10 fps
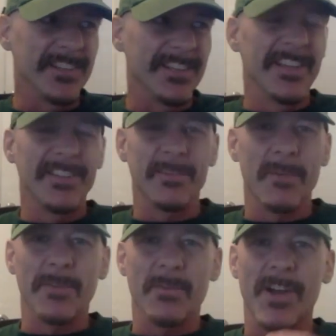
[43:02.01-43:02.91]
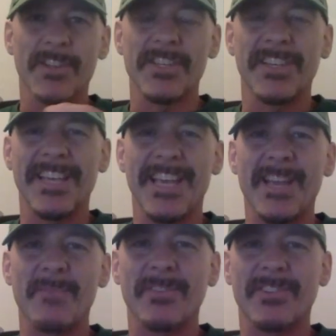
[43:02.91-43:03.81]
And sometimes watching the
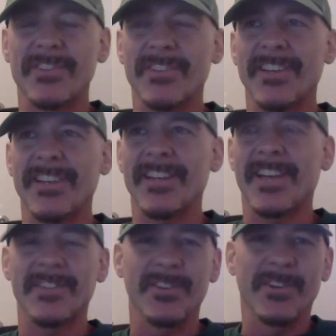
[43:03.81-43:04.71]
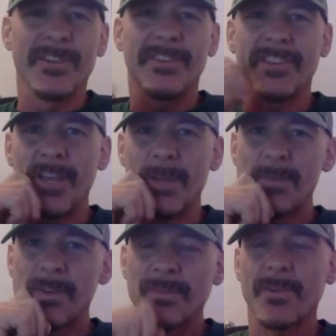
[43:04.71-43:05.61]
game is just a nice little
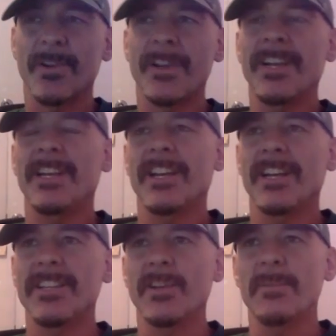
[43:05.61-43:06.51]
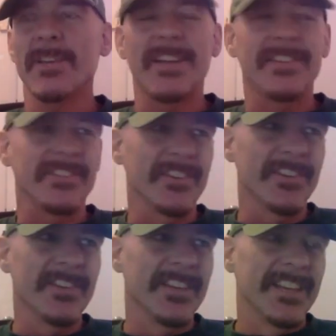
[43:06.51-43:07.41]
escape just for a little bit. I
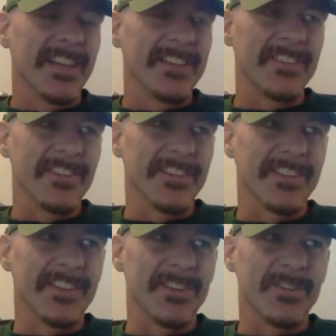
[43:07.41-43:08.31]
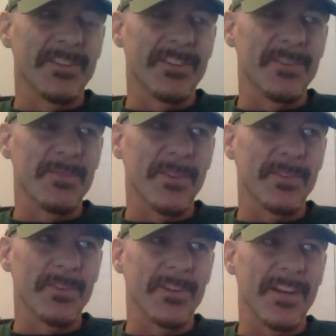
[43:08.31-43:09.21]
still get
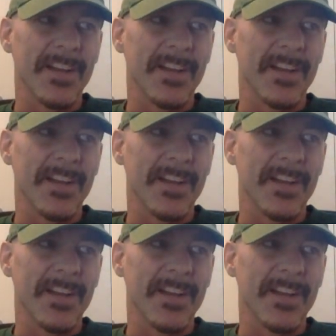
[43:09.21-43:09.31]
frustrated.